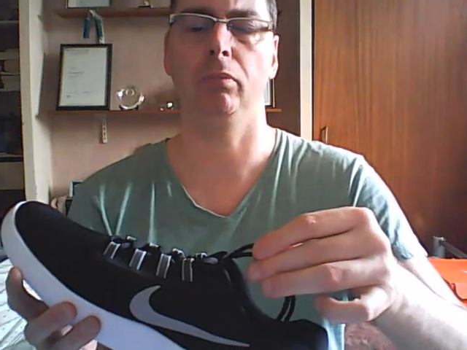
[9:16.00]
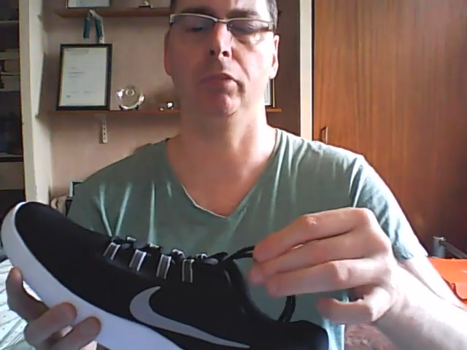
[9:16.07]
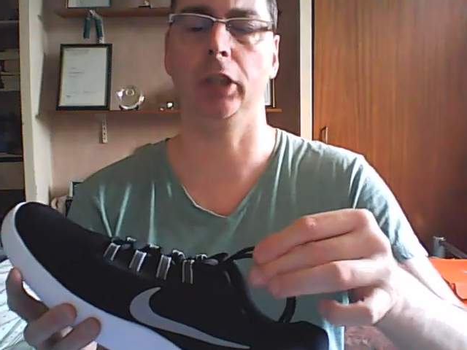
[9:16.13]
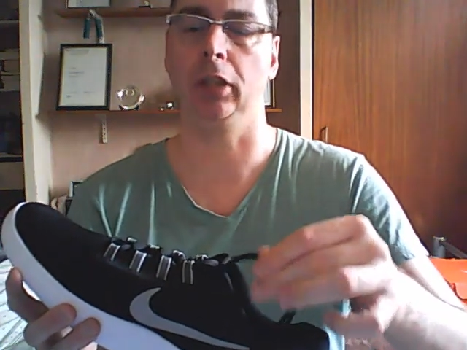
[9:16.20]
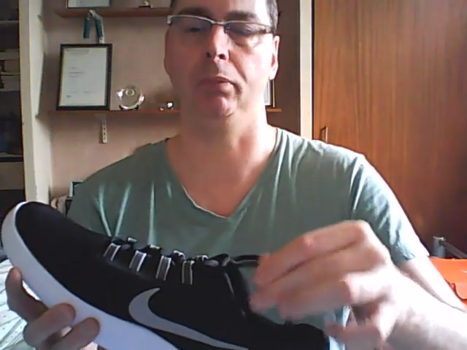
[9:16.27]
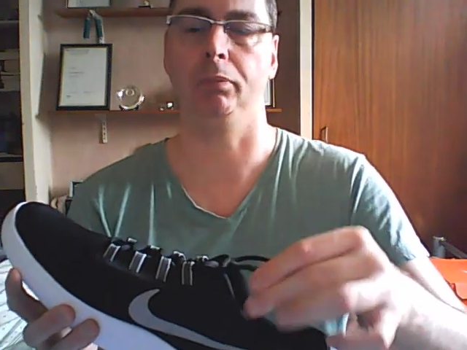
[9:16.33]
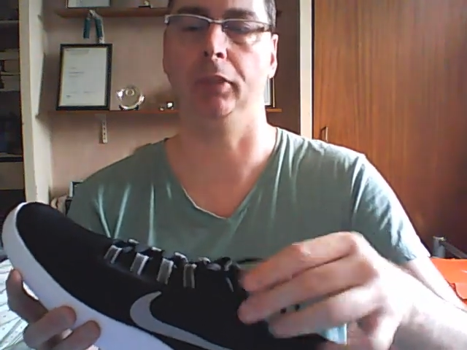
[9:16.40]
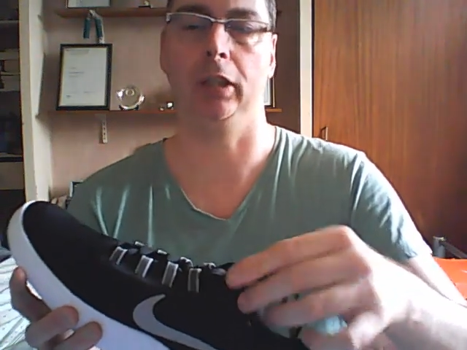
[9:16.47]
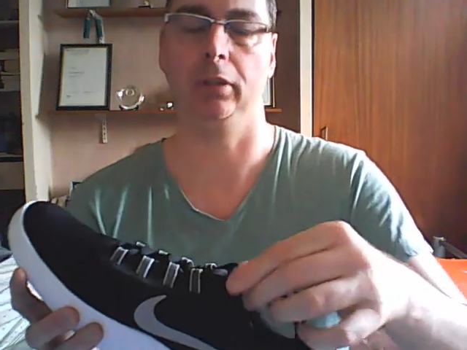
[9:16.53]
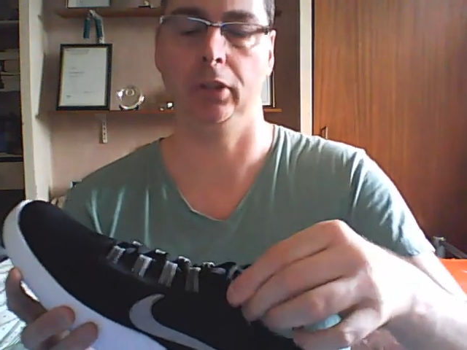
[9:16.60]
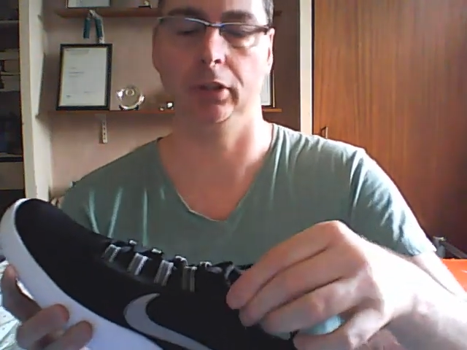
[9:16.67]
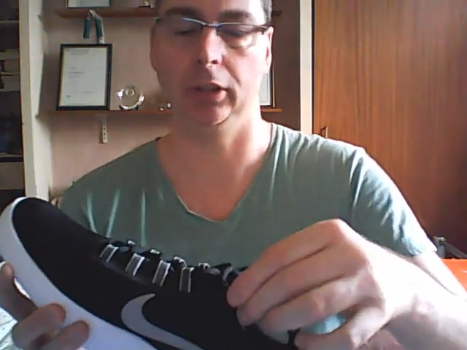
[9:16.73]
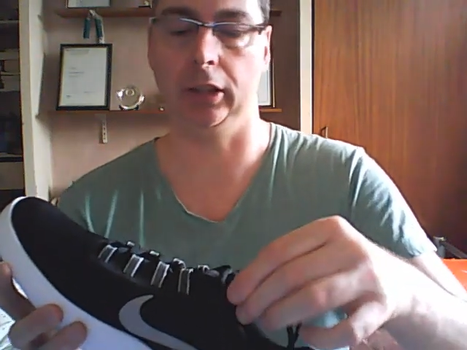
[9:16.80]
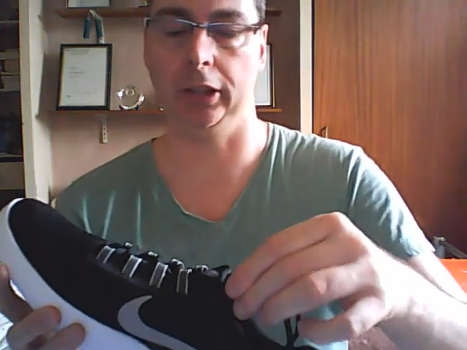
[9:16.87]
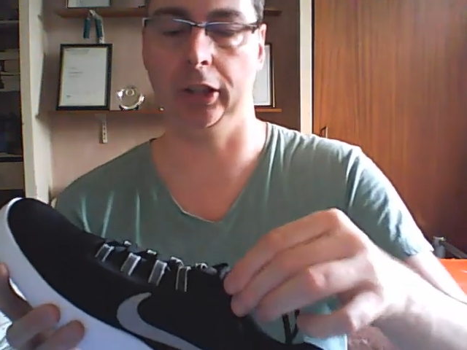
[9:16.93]
No,
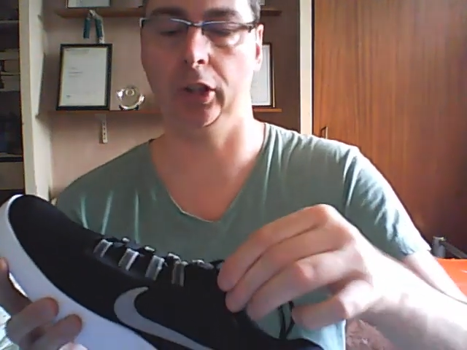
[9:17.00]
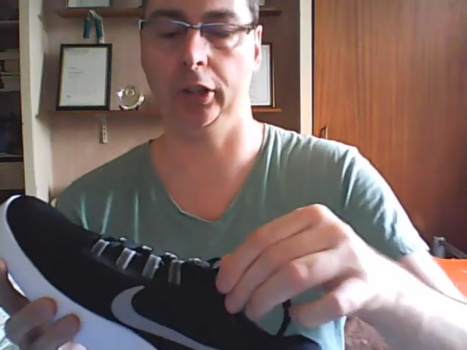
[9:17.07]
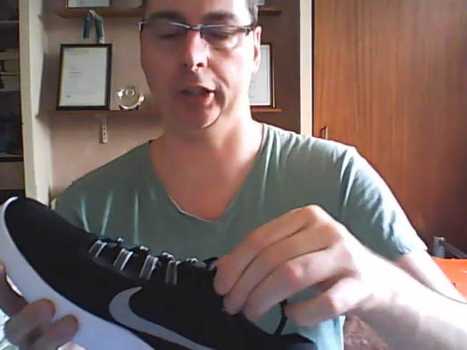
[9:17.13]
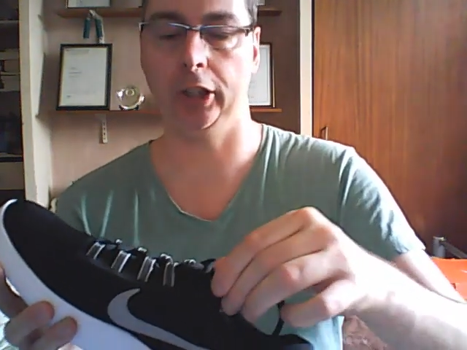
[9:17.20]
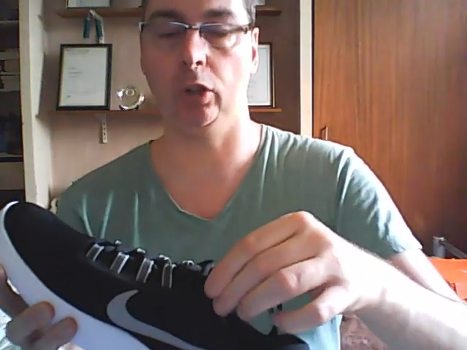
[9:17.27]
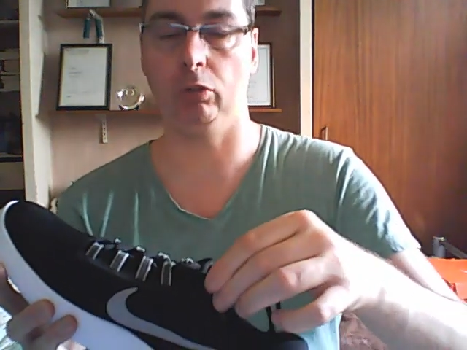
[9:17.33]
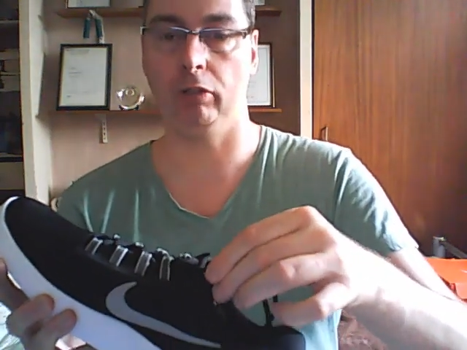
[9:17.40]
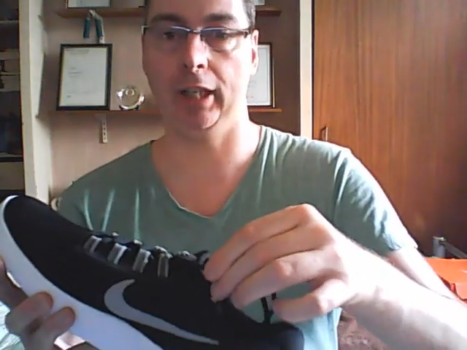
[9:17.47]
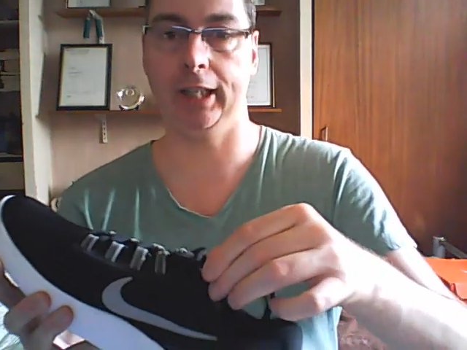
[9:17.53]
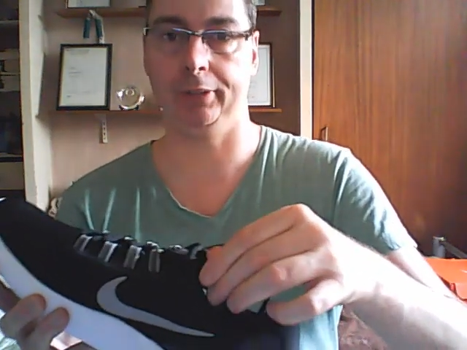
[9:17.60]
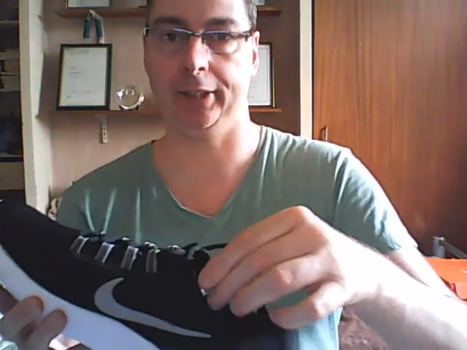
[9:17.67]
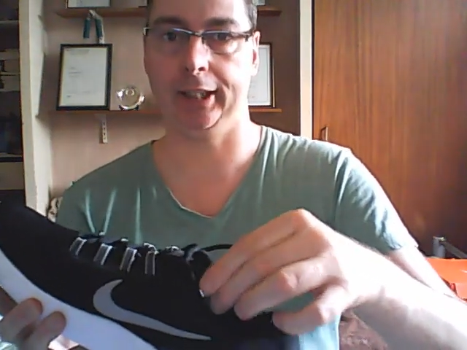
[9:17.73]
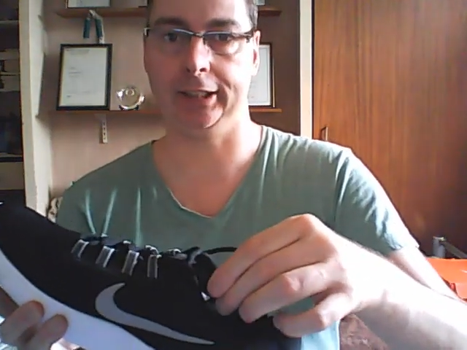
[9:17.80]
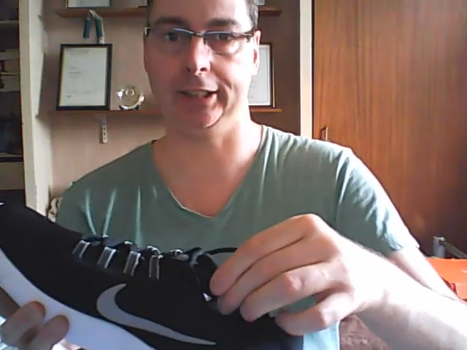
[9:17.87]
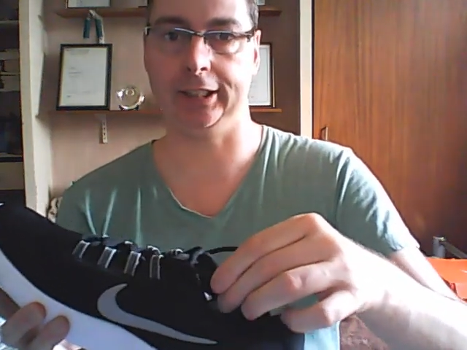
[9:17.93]
they're not
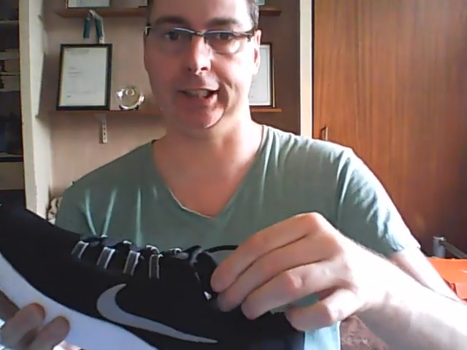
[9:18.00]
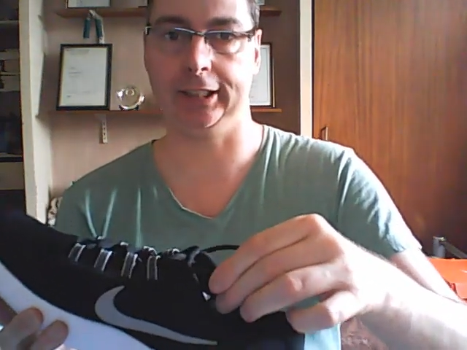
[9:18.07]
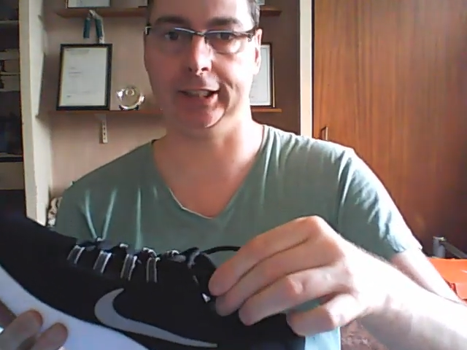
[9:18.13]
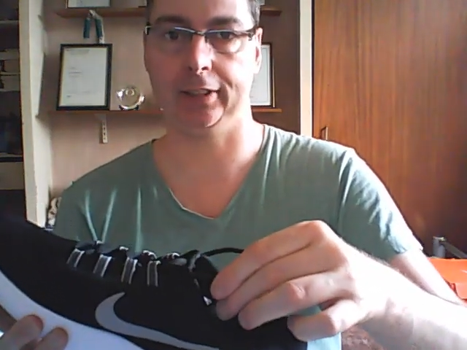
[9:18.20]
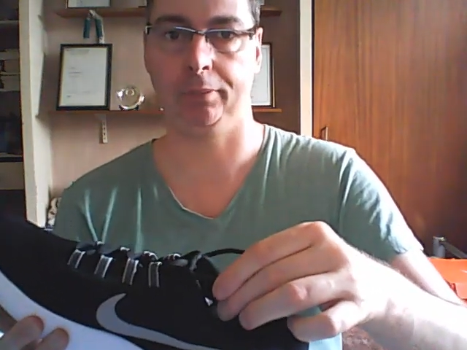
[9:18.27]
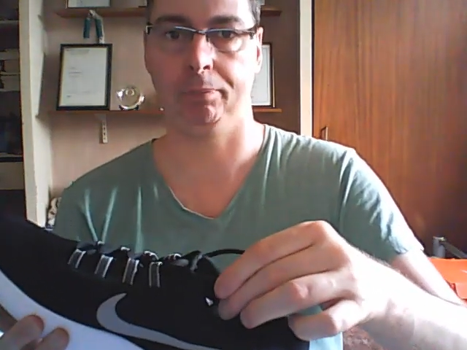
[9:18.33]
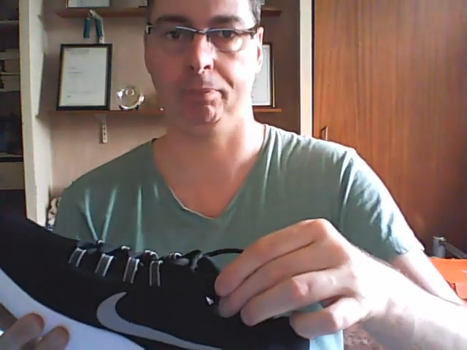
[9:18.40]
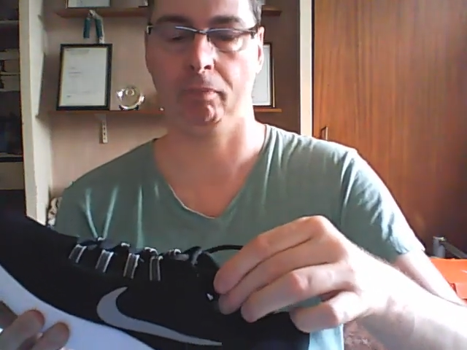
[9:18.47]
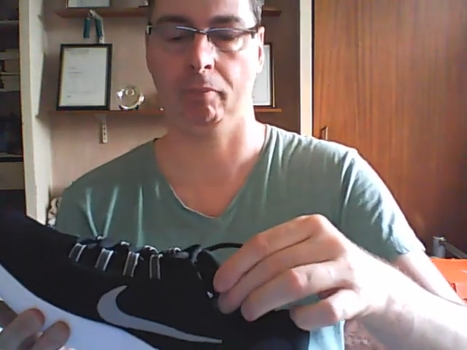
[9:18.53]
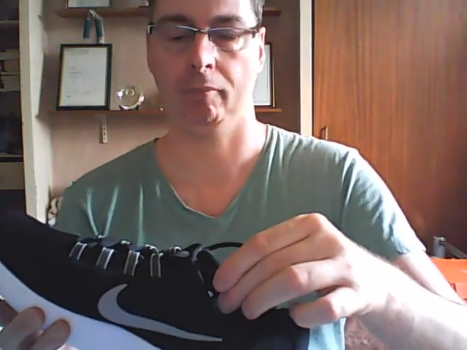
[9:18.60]
round laces,